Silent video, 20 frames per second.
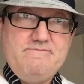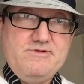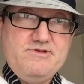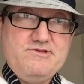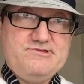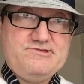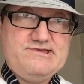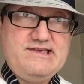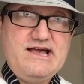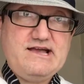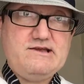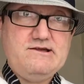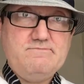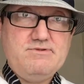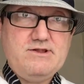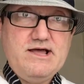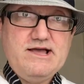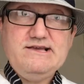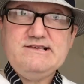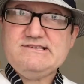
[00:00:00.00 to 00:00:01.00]
Second
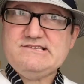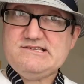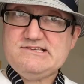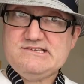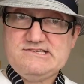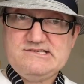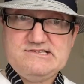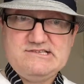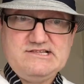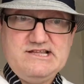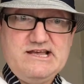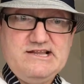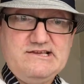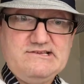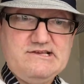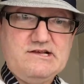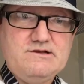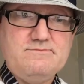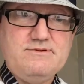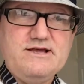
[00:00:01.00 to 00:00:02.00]
place, steady
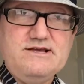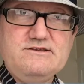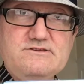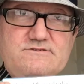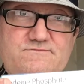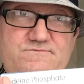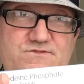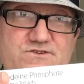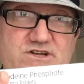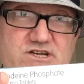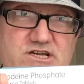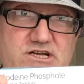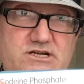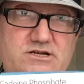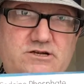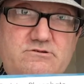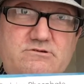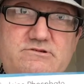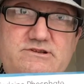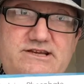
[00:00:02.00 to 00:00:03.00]
second place for
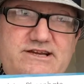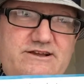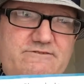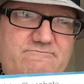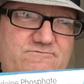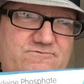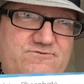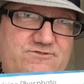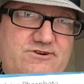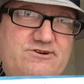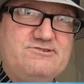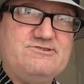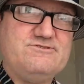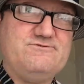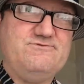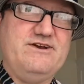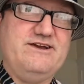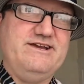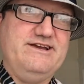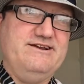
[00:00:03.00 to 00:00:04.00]
Codeine
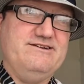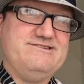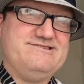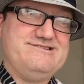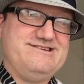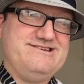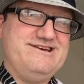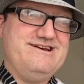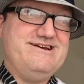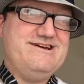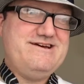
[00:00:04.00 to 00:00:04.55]
Phosphate.